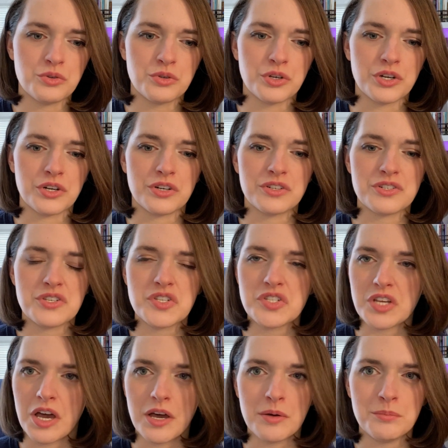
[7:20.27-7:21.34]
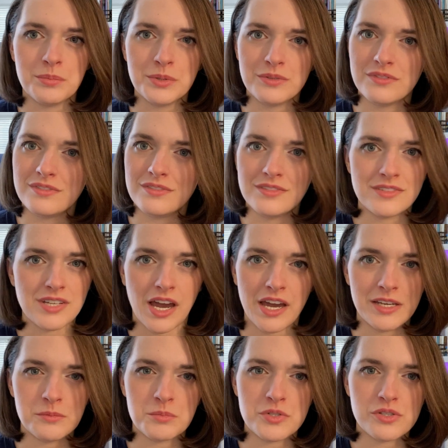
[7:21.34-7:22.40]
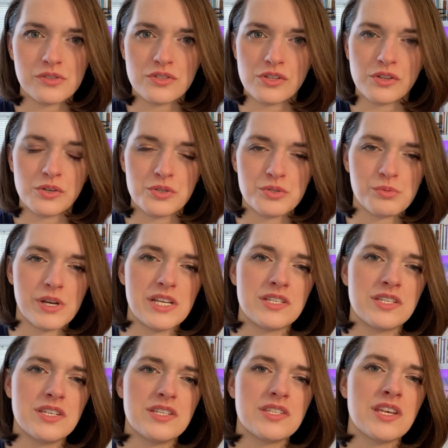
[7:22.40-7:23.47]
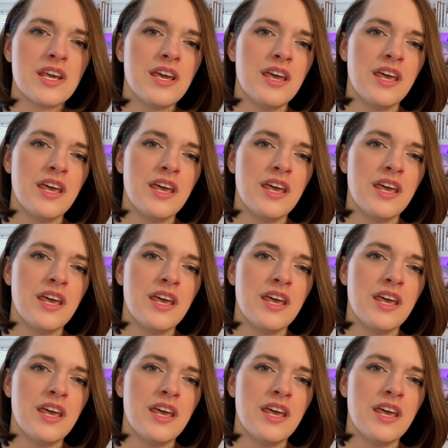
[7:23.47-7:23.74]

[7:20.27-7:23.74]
or subtypes to those races.